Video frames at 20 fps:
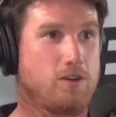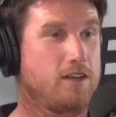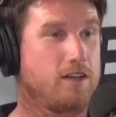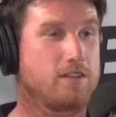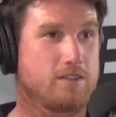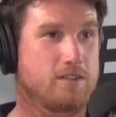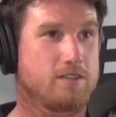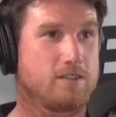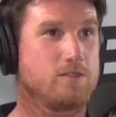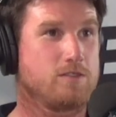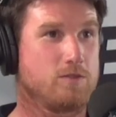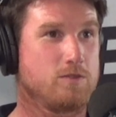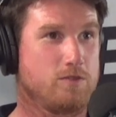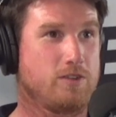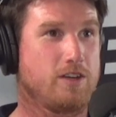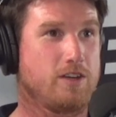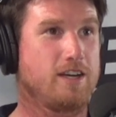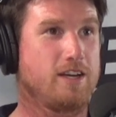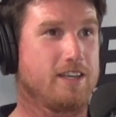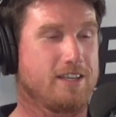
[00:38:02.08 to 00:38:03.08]
Yeah.
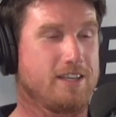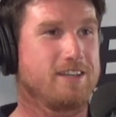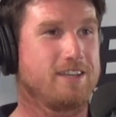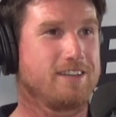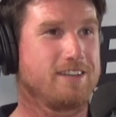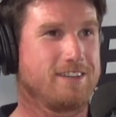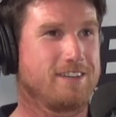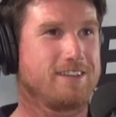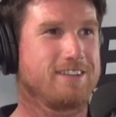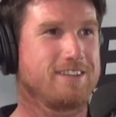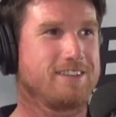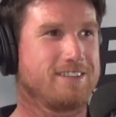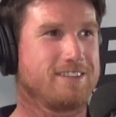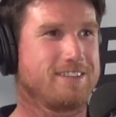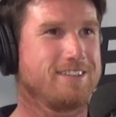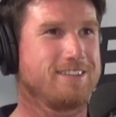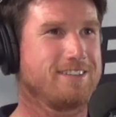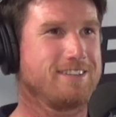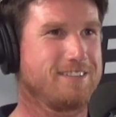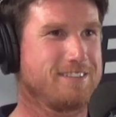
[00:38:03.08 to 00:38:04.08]
Really. You can say you've been
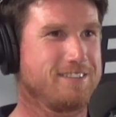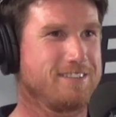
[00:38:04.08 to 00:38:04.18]
there, done that.